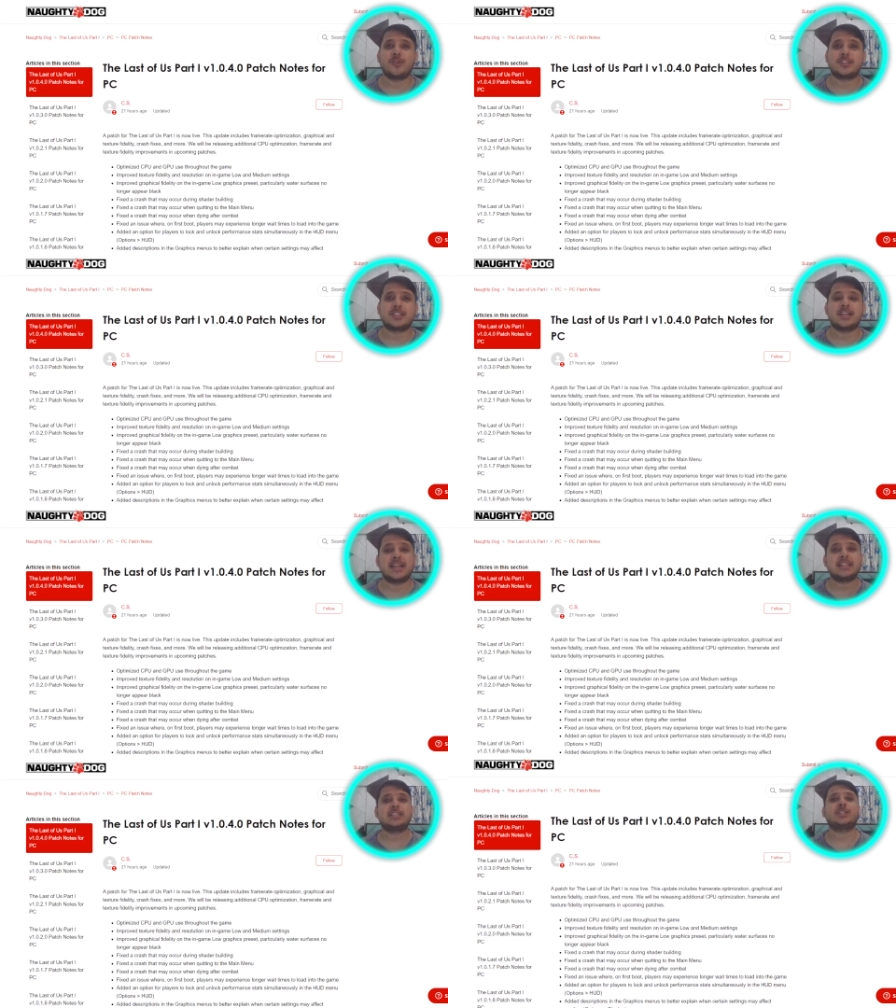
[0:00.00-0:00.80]
is here
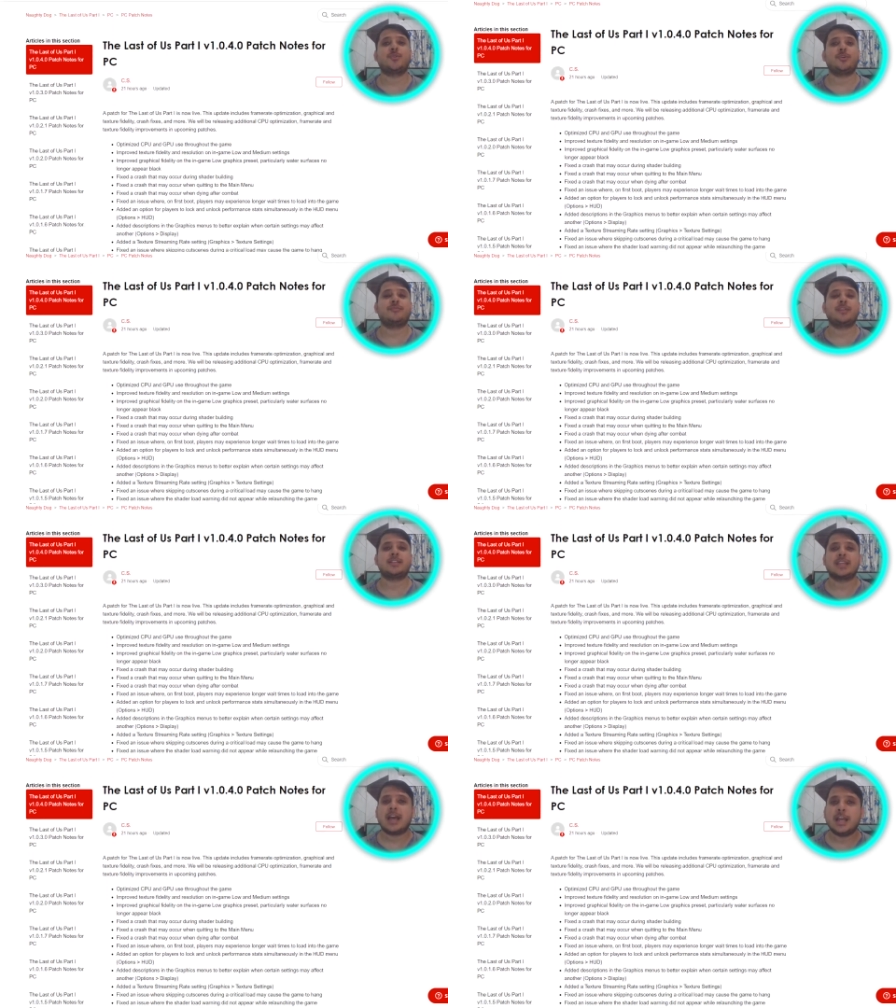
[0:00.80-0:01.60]
and this is going to
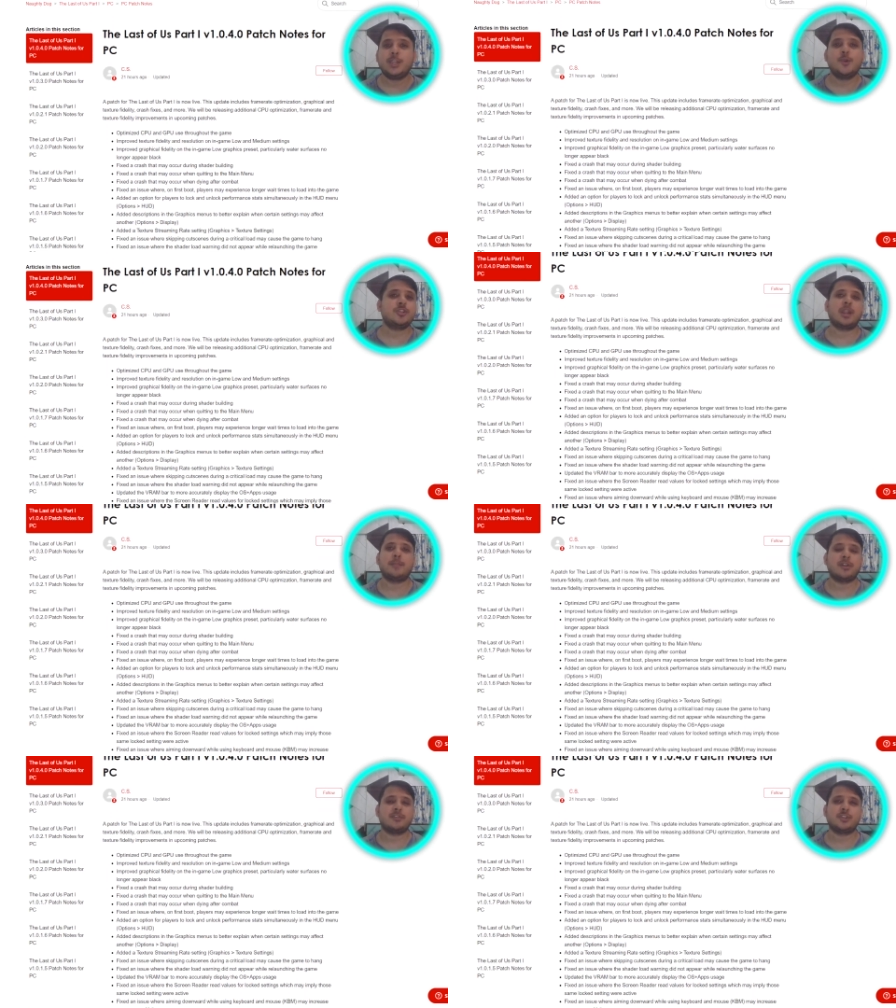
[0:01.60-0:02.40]
fix a huge
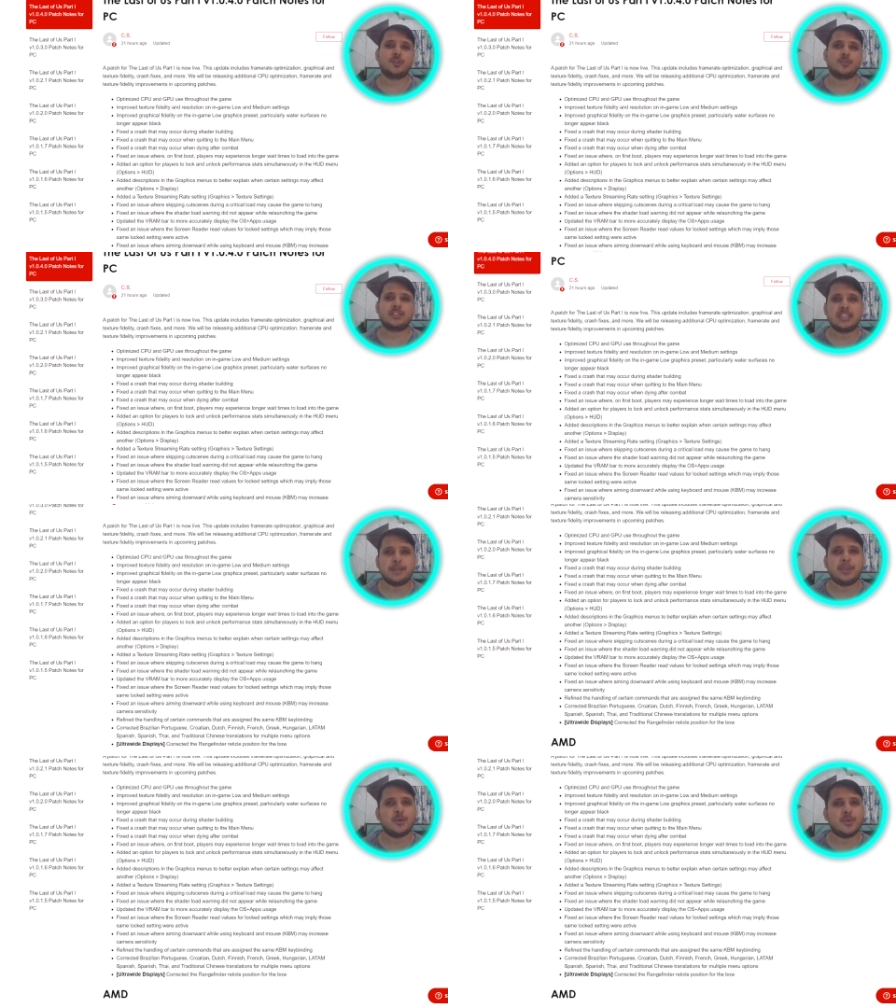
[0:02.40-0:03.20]
number of issues with
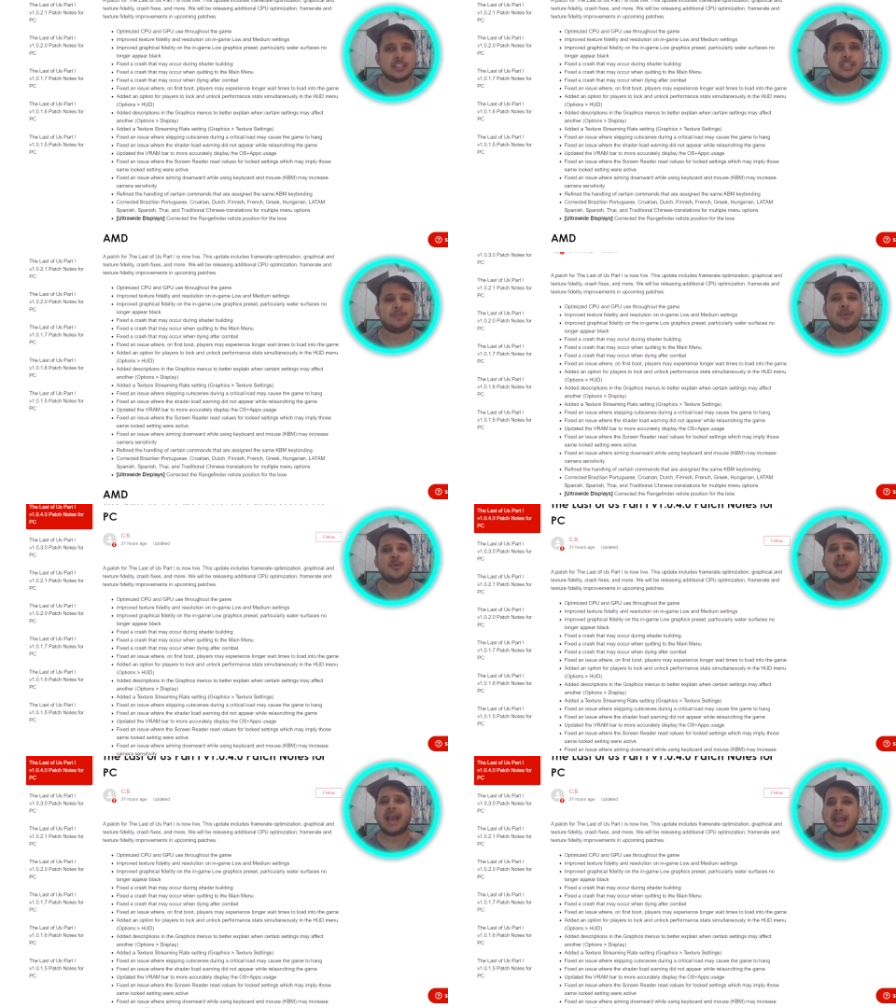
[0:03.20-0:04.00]
CPU and
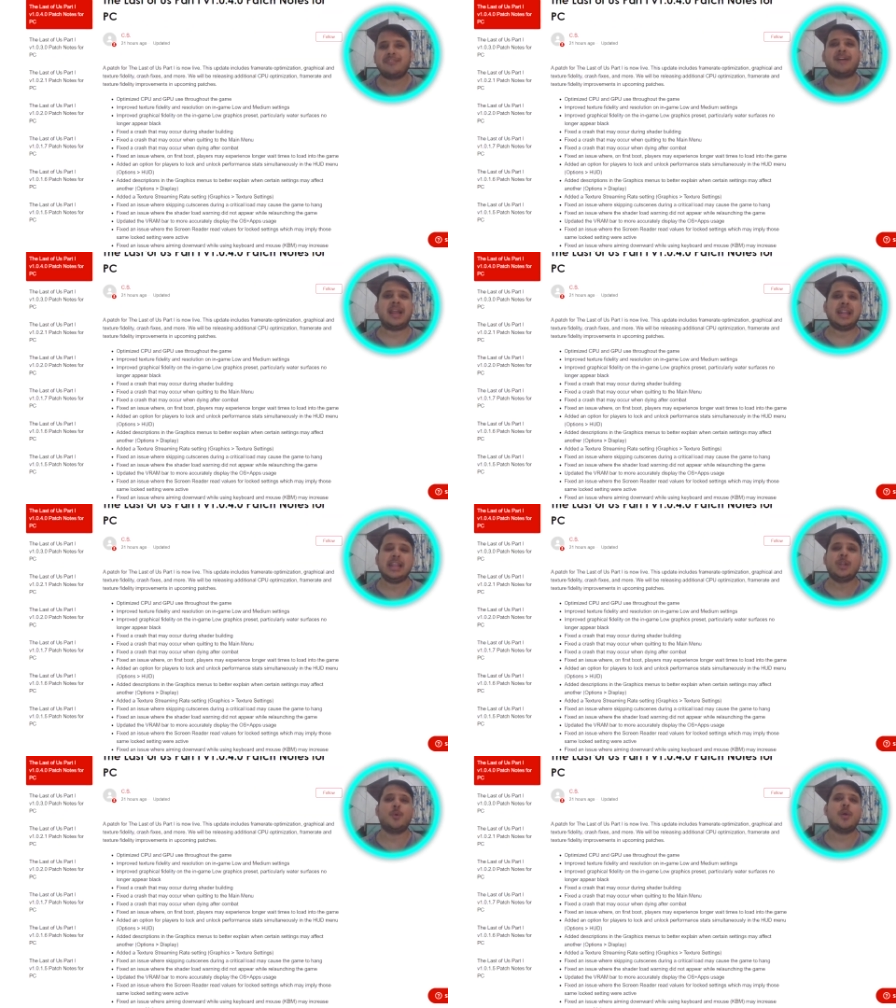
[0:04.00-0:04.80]
GPU and
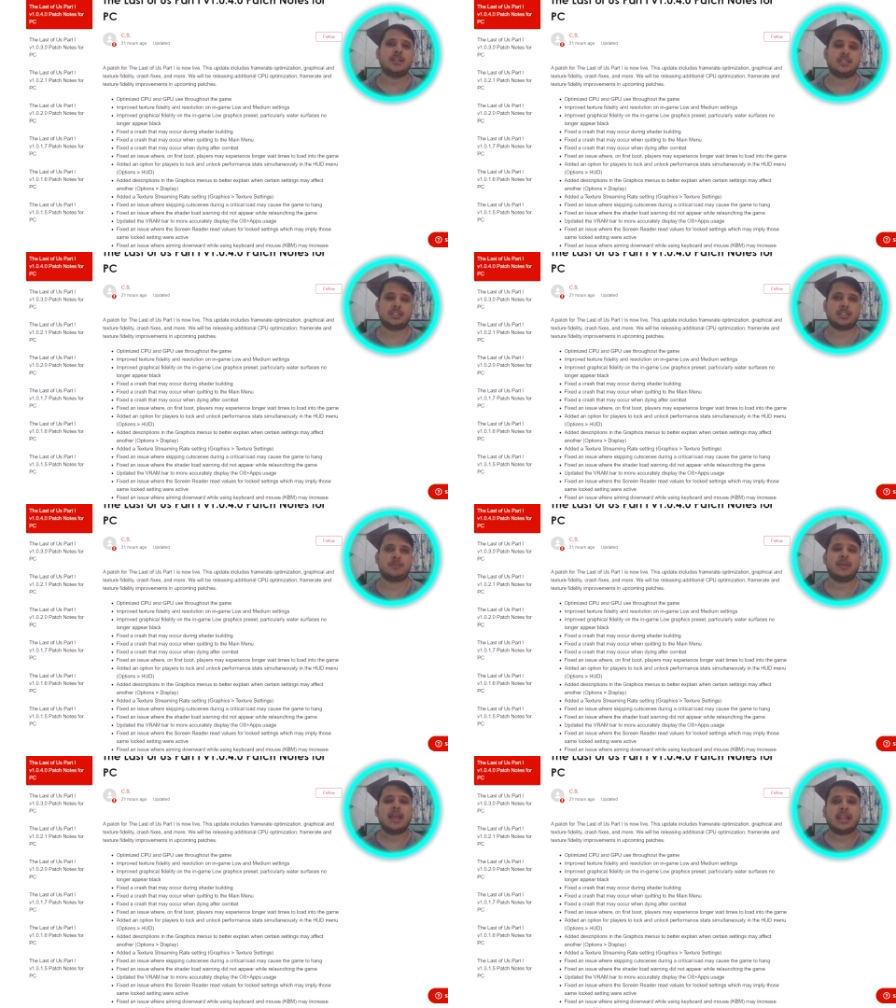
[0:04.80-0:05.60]
finally low-end
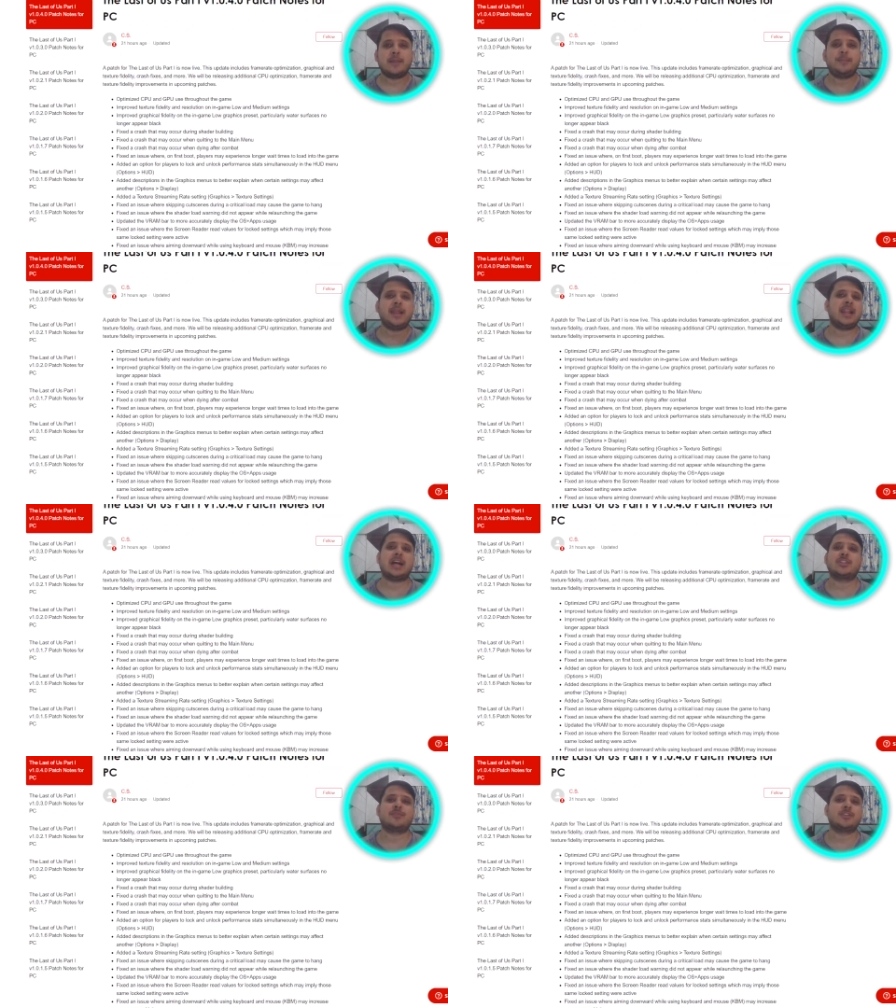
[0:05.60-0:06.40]
system can play
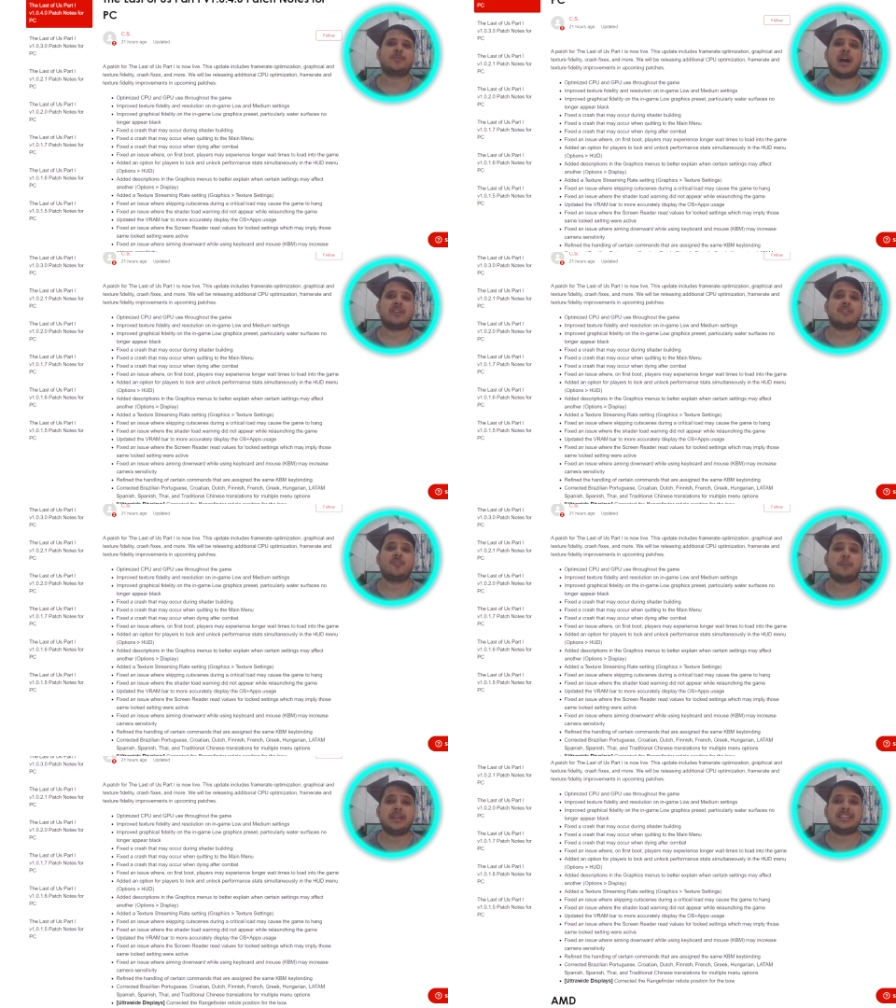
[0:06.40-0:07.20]
Last of Us Part 1
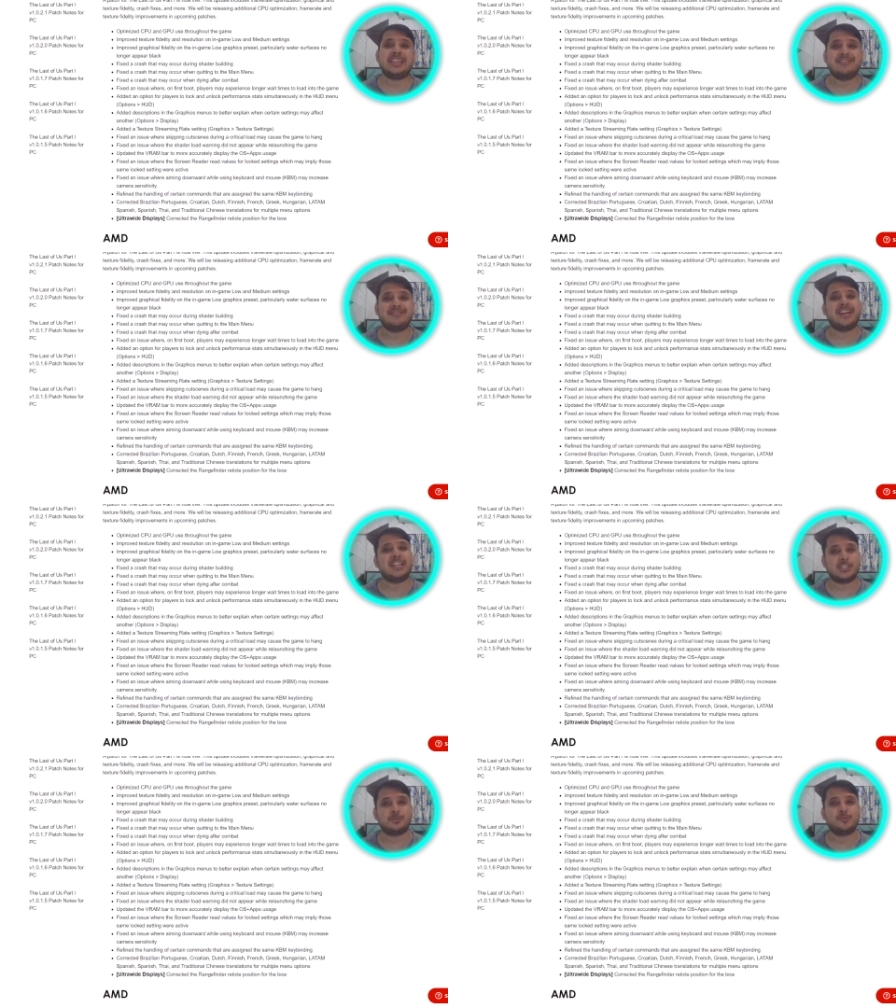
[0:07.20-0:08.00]
for PC
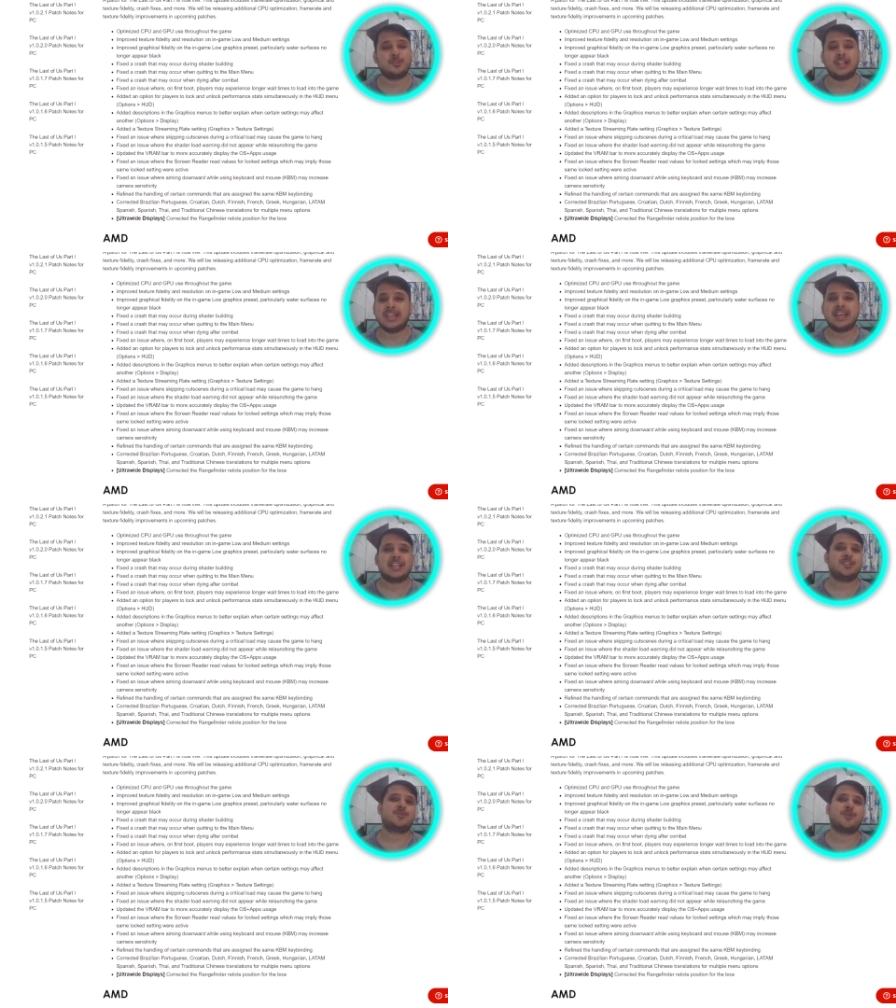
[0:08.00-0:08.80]
very smoothly.
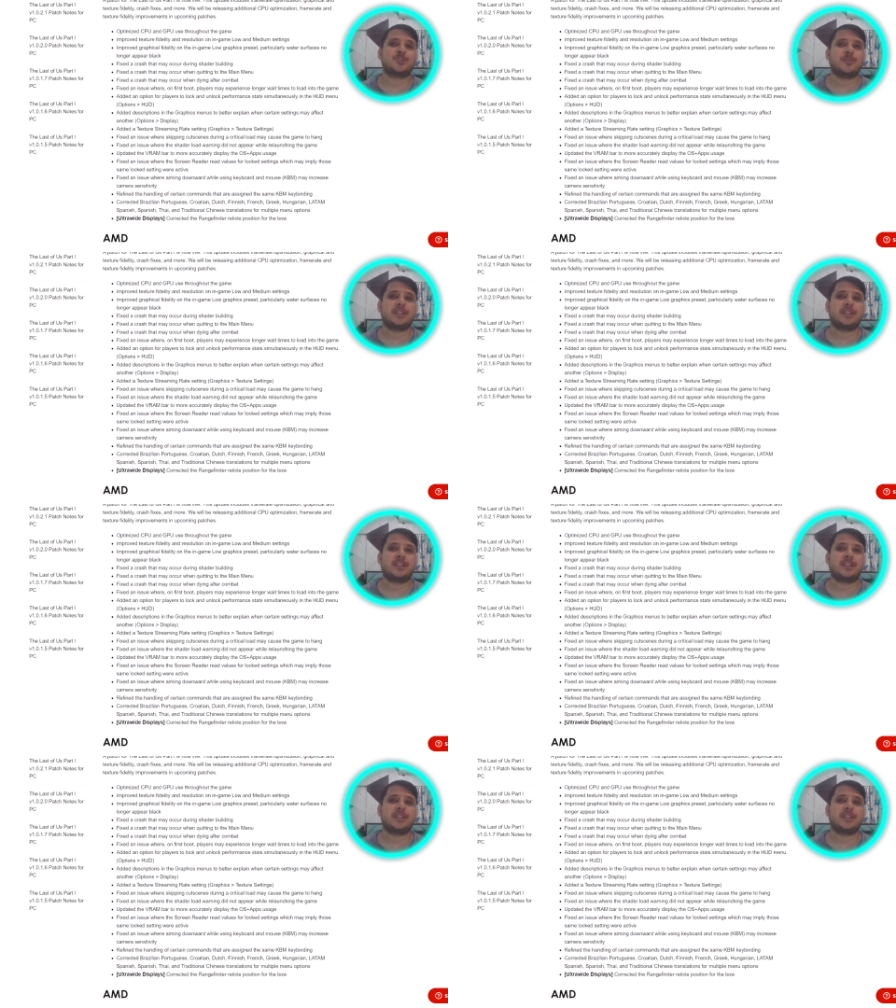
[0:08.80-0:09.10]
This was Sumit